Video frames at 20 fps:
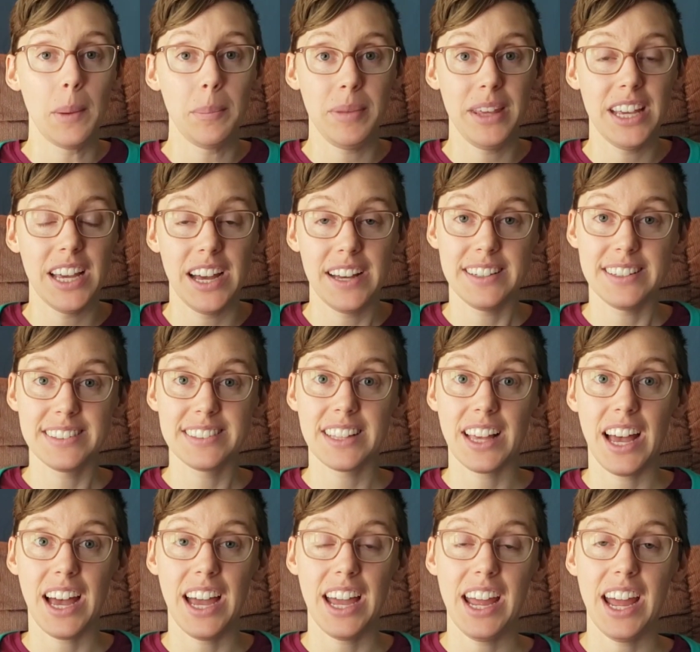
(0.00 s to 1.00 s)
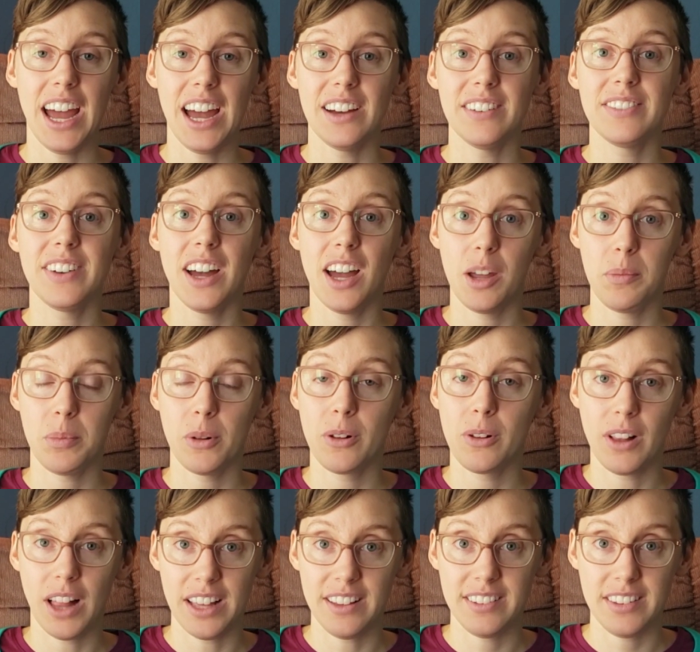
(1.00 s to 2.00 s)
because I have
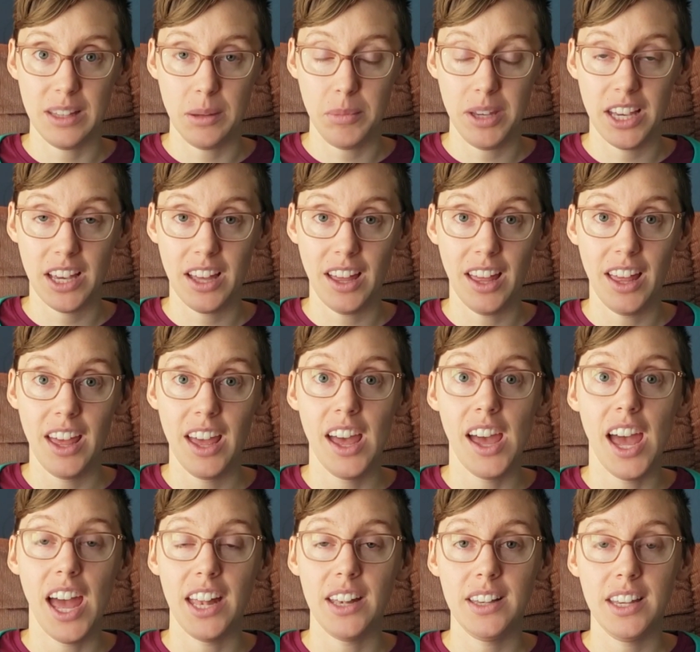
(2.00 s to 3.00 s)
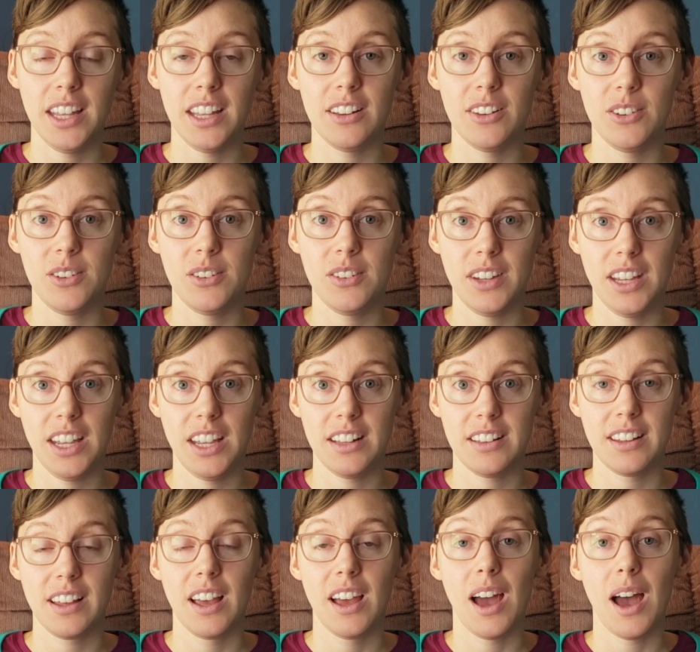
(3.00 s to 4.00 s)
hypoglycemia and need to
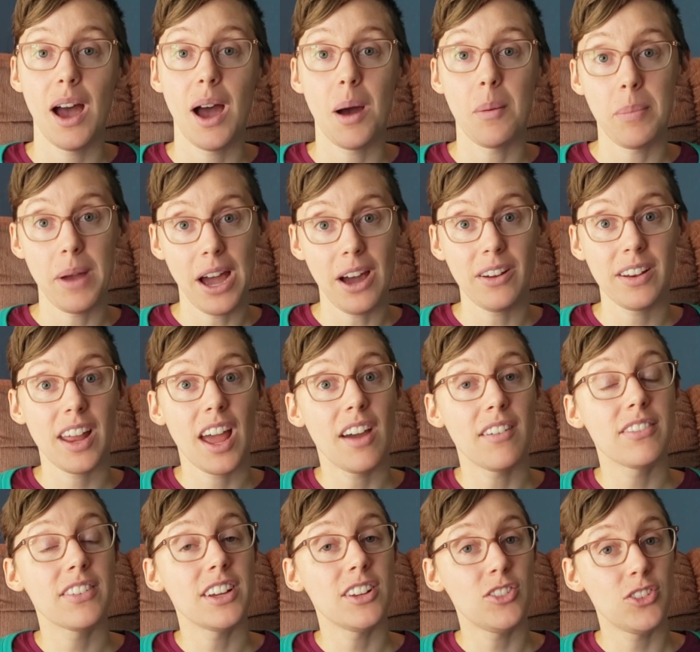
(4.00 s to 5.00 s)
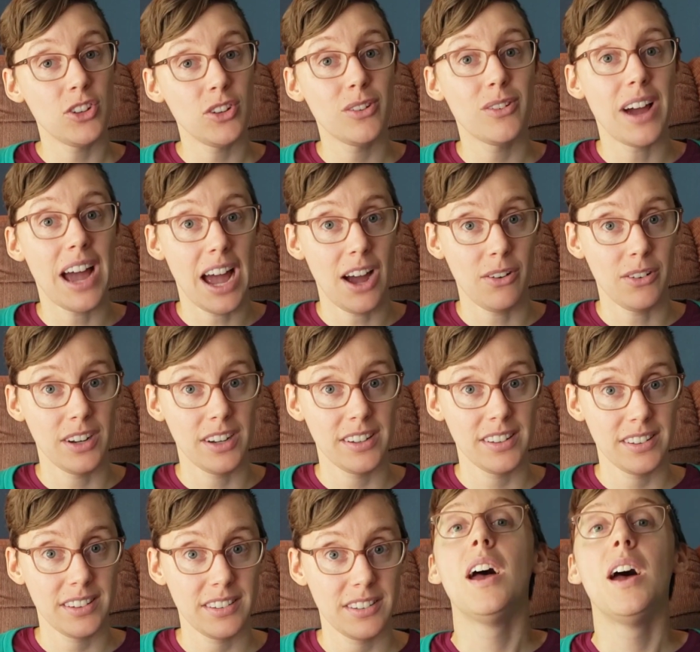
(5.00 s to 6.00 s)
eat about every 2
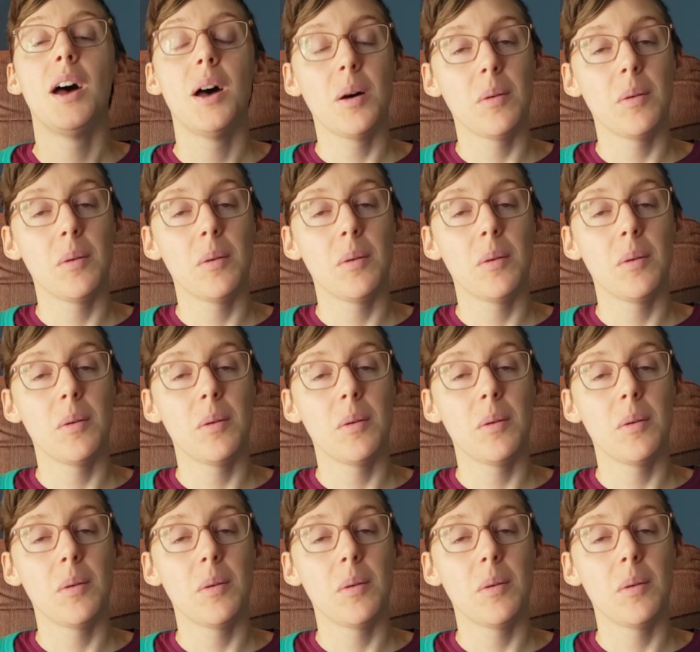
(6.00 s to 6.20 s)
hours.